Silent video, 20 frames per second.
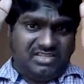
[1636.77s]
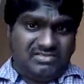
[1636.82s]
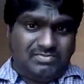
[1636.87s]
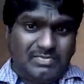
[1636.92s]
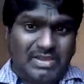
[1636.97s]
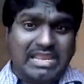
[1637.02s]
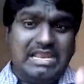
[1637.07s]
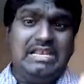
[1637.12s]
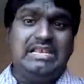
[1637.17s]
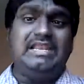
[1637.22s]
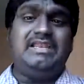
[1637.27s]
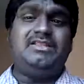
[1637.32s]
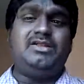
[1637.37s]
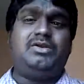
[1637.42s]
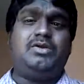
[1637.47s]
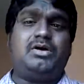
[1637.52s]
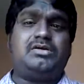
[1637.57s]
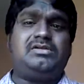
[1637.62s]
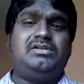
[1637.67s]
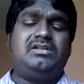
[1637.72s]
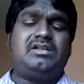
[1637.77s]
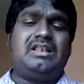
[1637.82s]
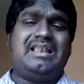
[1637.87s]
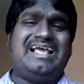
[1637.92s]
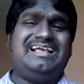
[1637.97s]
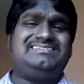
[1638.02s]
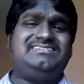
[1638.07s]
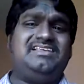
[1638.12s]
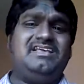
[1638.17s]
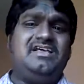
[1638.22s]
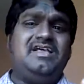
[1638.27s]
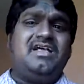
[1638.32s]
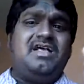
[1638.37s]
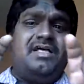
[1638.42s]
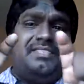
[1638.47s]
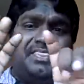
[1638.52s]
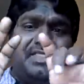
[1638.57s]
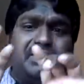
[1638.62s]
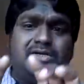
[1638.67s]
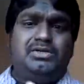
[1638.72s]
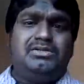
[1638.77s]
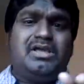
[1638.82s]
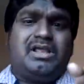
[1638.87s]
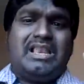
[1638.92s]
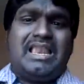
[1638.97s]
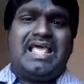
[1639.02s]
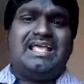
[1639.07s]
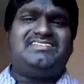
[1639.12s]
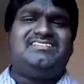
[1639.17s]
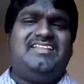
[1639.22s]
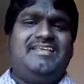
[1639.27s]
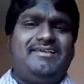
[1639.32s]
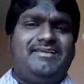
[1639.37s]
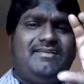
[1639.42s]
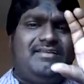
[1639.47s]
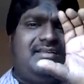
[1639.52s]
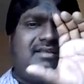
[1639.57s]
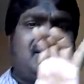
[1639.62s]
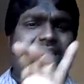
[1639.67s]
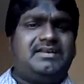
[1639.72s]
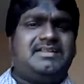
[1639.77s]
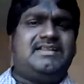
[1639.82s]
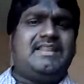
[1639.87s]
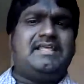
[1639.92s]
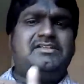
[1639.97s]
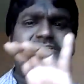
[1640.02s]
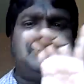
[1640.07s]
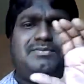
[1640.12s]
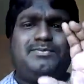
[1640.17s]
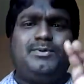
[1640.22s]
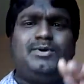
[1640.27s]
is mainly the doctor class. That to the class like undergraduates,